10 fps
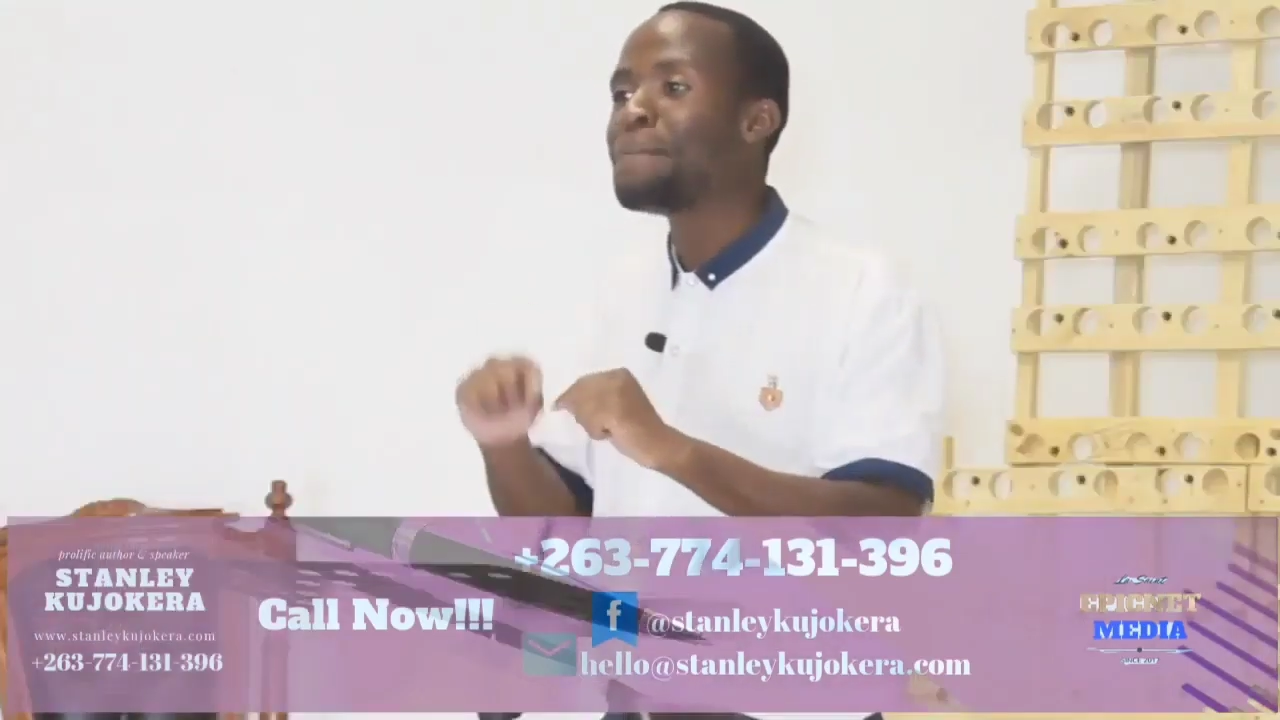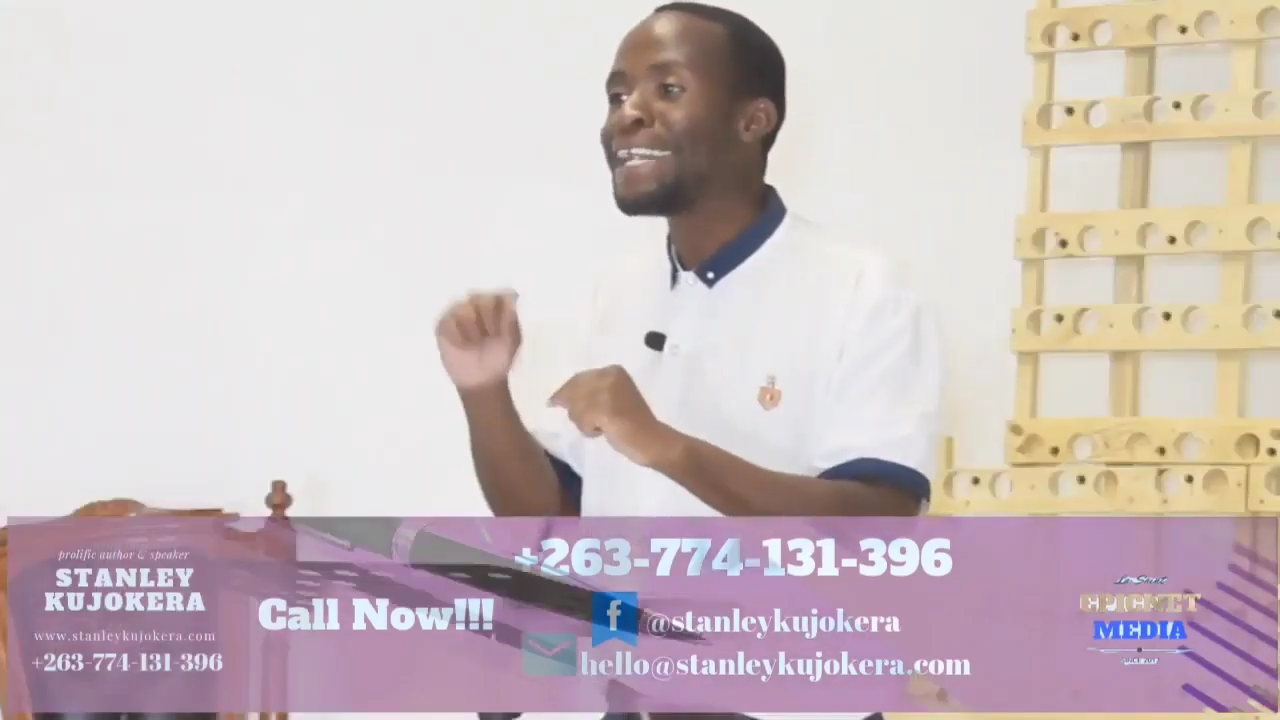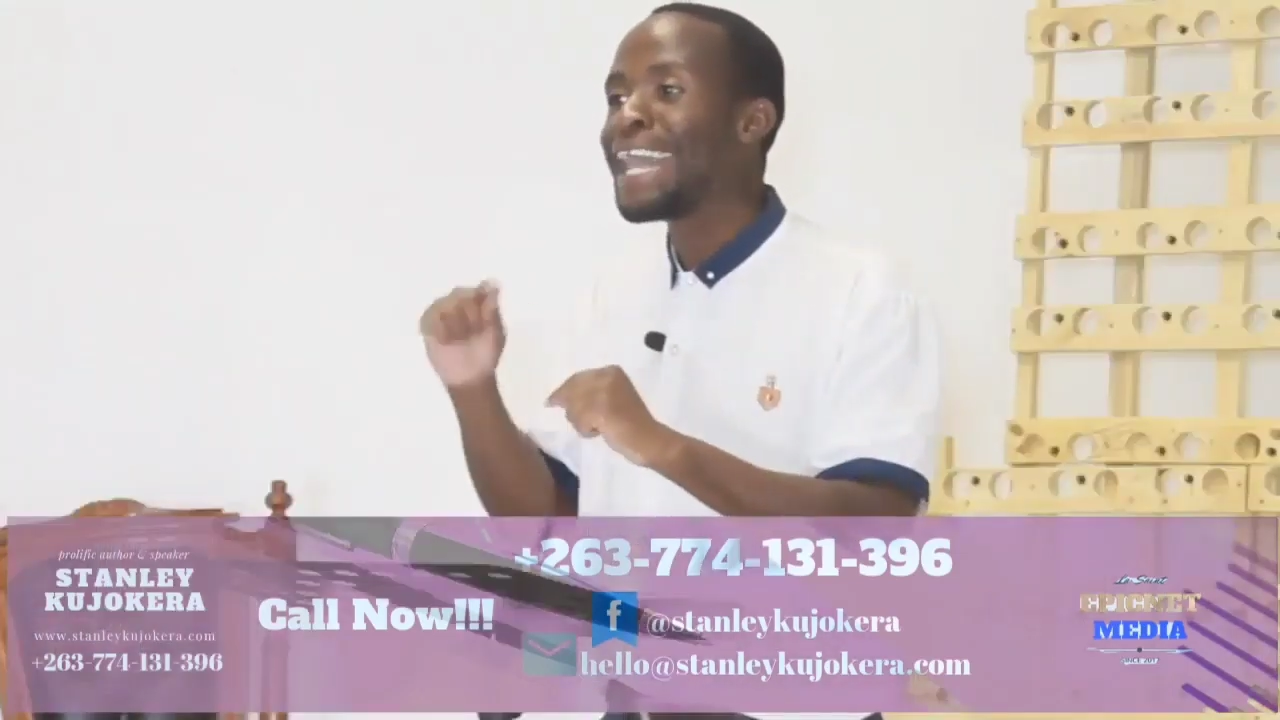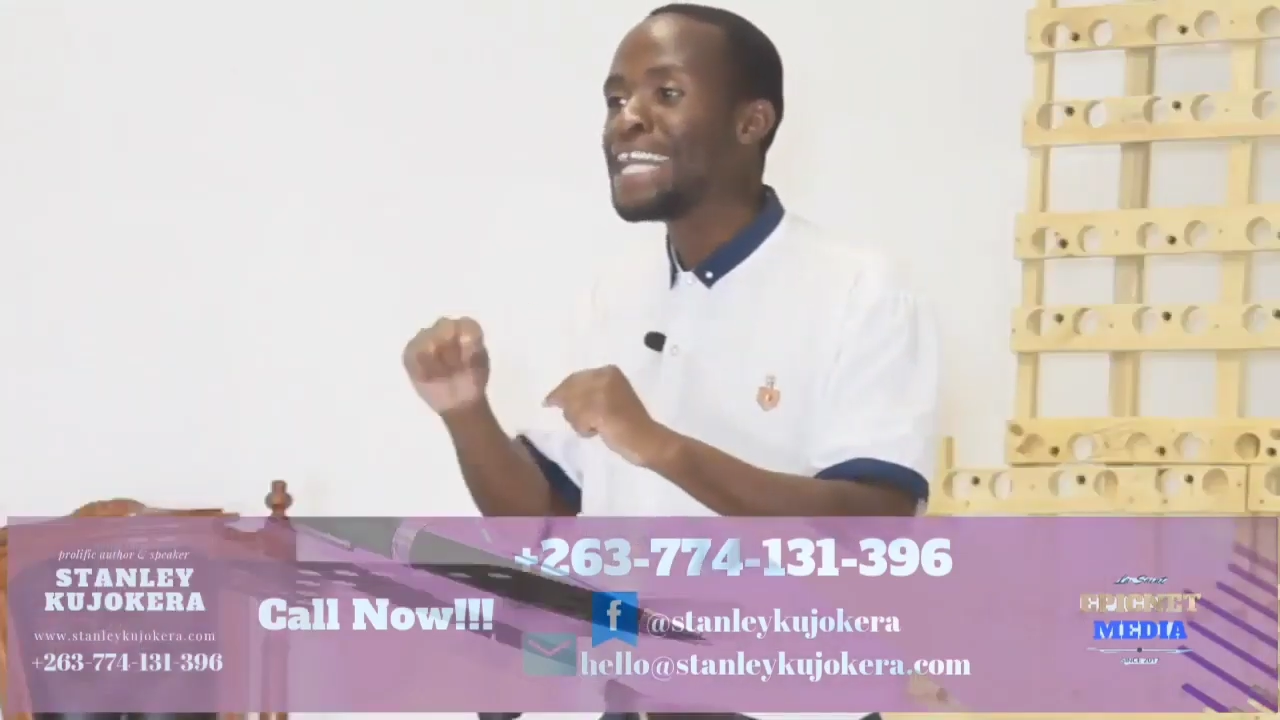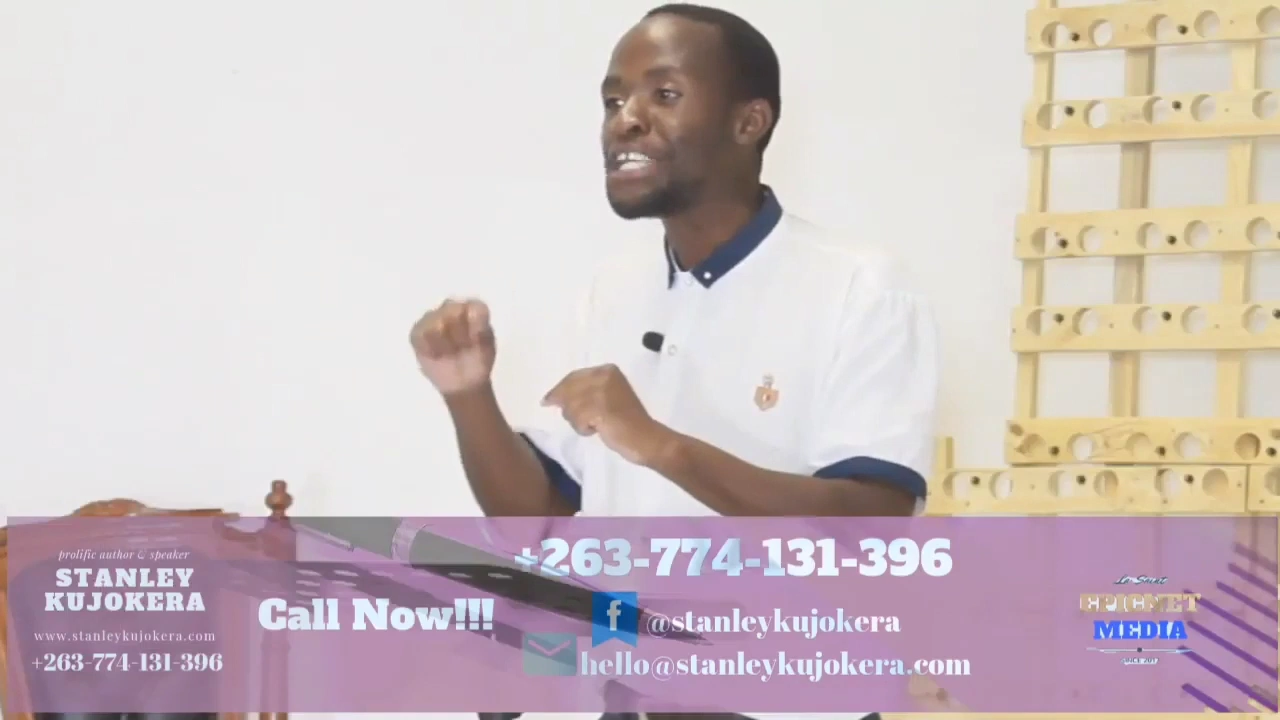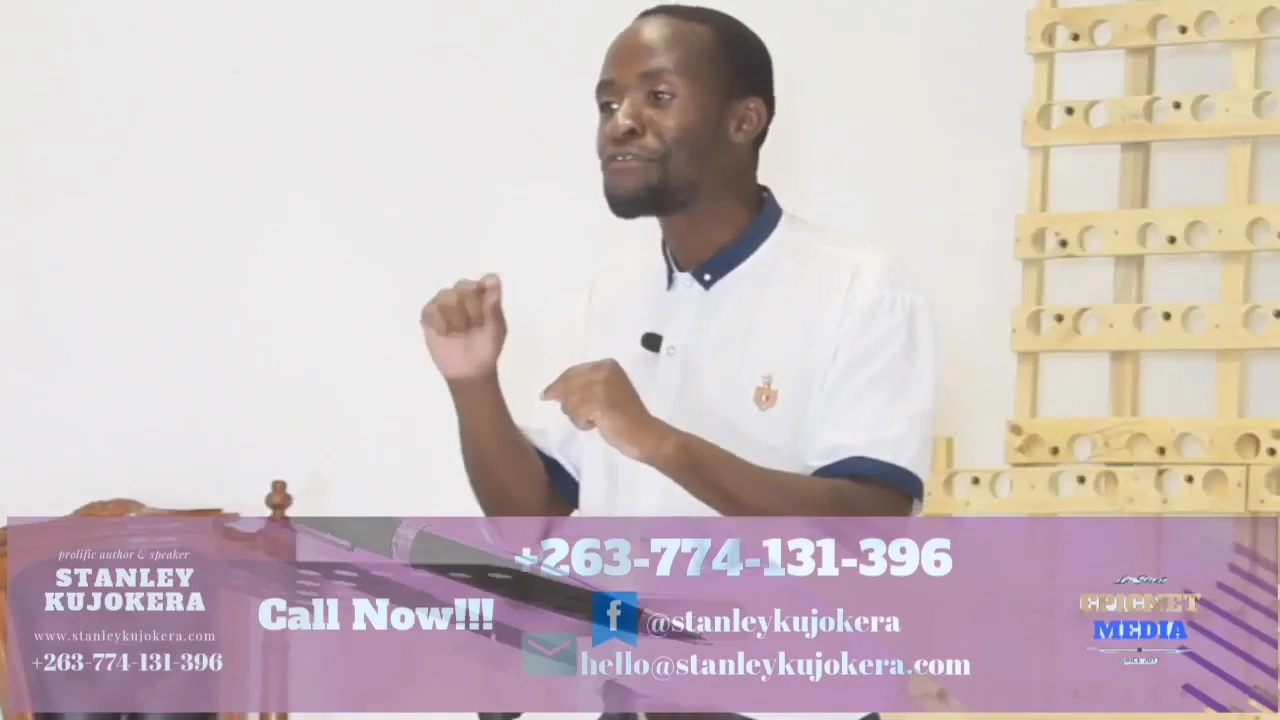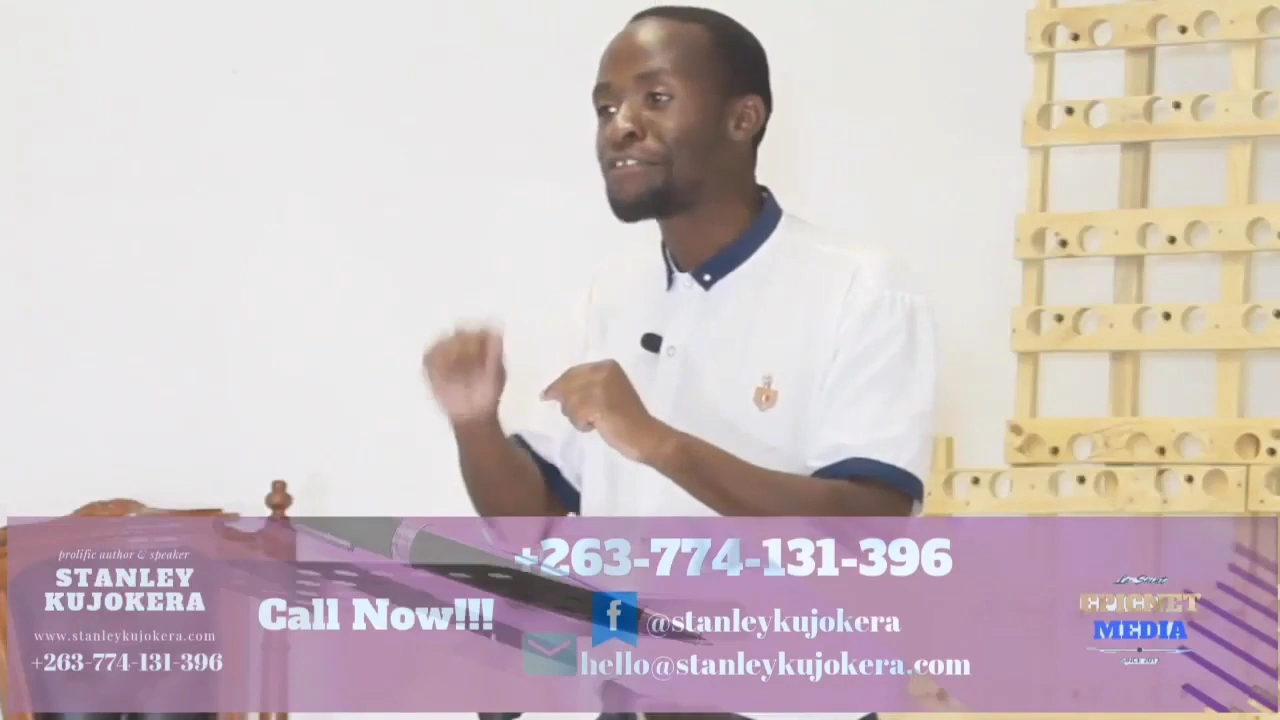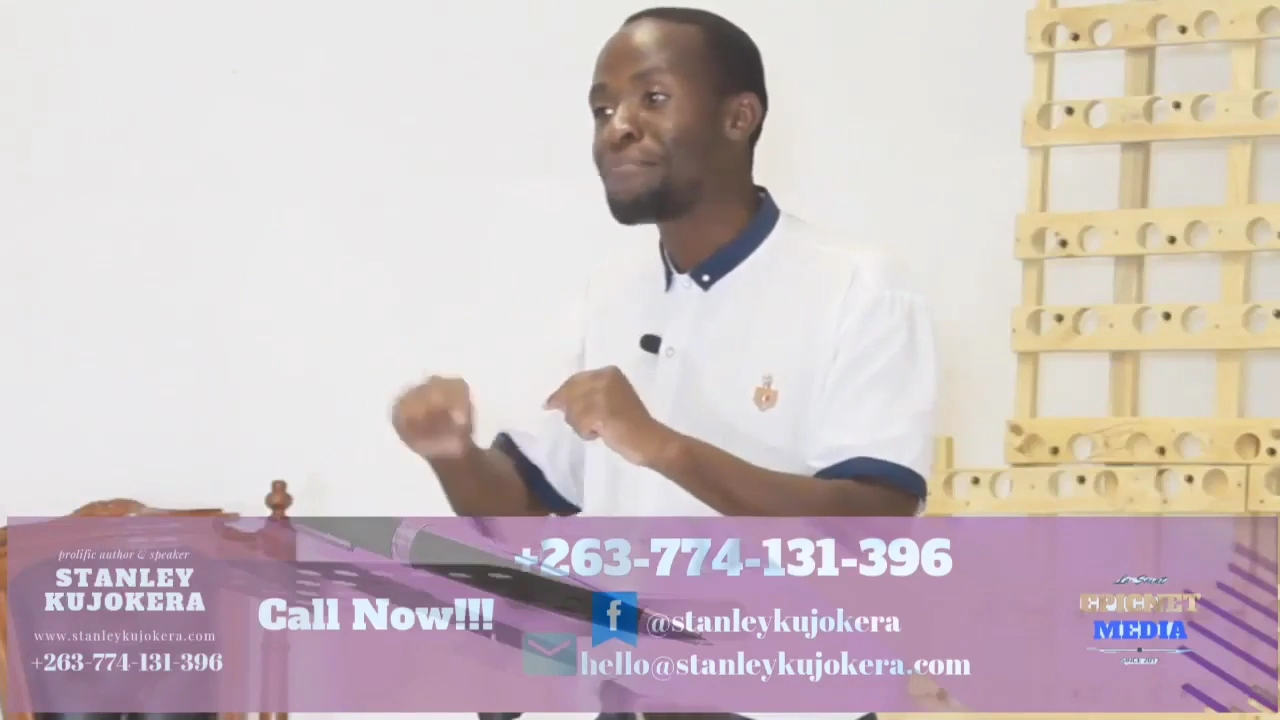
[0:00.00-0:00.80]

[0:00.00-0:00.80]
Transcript: emanate